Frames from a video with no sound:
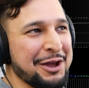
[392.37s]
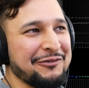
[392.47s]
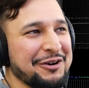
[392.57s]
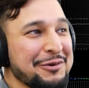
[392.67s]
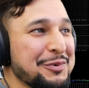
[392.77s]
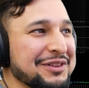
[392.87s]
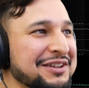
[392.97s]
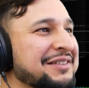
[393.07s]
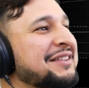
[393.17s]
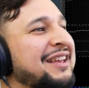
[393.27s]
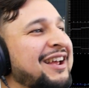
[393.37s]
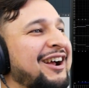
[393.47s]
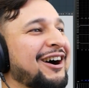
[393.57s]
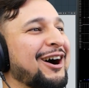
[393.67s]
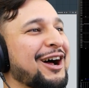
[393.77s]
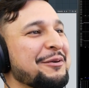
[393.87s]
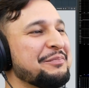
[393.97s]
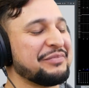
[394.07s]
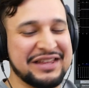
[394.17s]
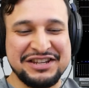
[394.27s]
very brilliant.
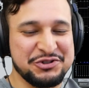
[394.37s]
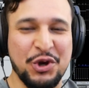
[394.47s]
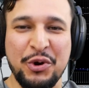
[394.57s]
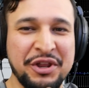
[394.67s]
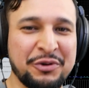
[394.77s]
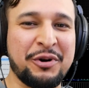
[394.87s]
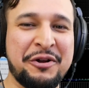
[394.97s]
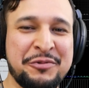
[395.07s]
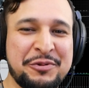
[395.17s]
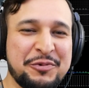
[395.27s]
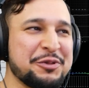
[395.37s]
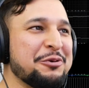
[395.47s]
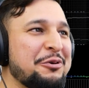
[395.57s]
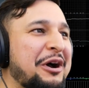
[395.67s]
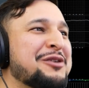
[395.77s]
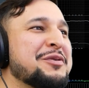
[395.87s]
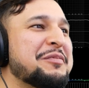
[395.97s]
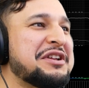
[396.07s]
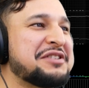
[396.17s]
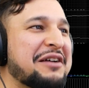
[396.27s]
Then he's joking around with the whole album
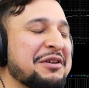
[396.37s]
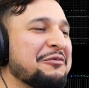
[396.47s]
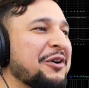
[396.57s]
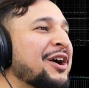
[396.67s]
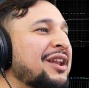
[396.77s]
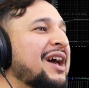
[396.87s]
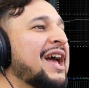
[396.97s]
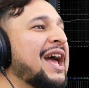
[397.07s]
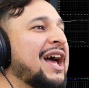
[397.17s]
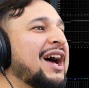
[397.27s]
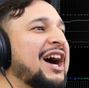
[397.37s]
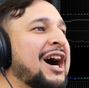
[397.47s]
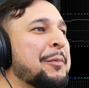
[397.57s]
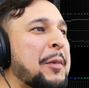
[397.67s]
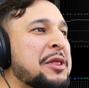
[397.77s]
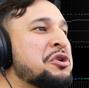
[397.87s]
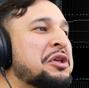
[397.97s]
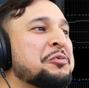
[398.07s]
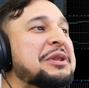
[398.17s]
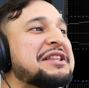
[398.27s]
and he's having fun. And you
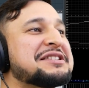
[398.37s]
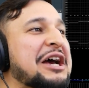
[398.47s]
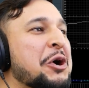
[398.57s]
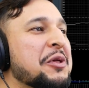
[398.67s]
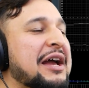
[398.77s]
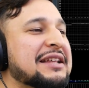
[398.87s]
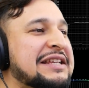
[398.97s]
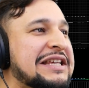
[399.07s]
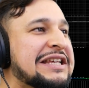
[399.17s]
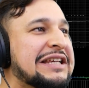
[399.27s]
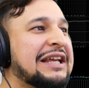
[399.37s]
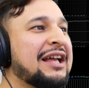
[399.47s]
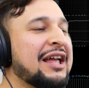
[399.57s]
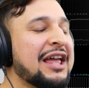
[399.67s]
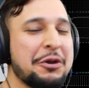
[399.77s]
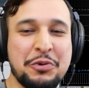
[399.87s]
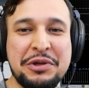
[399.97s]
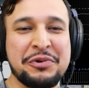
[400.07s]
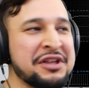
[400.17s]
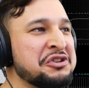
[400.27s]
can really tell that he
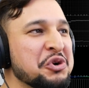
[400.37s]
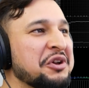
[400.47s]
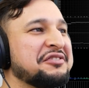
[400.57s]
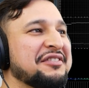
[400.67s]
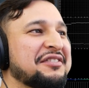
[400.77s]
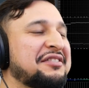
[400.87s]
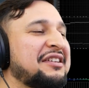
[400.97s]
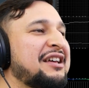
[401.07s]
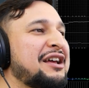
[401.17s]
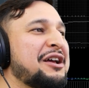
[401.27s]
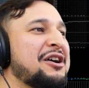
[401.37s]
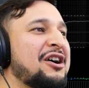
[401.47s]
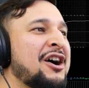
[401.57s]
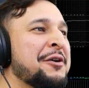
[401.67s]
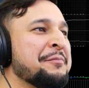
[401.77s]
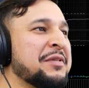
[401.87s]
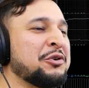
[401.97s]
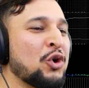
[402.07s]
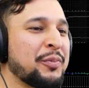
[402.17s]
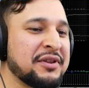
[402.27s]
really, really enjoys this.
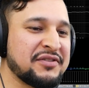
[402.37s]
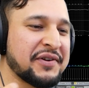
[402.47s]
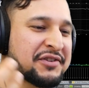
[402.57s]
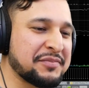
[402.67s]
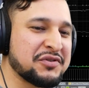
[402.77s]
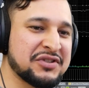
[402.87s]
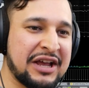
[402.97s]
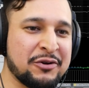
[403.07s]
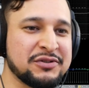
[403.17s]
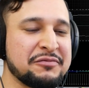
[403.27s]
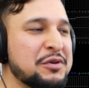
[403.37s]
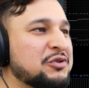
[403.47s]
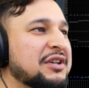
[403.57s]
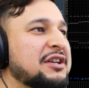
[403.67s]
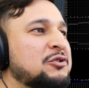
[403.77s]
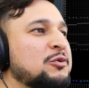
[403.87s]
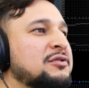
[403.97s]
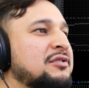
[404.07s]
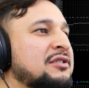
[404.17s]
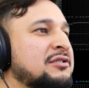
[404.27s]
Incorporating different types of sounds and music into
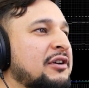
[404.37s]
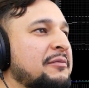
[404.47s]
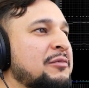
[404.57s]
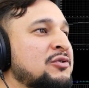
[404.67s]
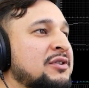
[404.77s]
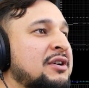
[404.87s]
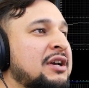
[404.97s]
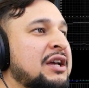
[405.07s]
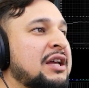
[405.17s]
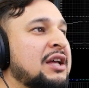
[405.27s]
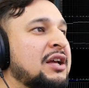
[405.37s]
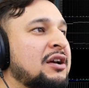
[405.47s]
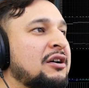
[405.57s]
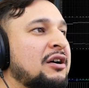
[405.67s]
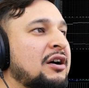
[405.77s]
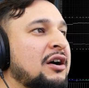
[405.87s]
his music. You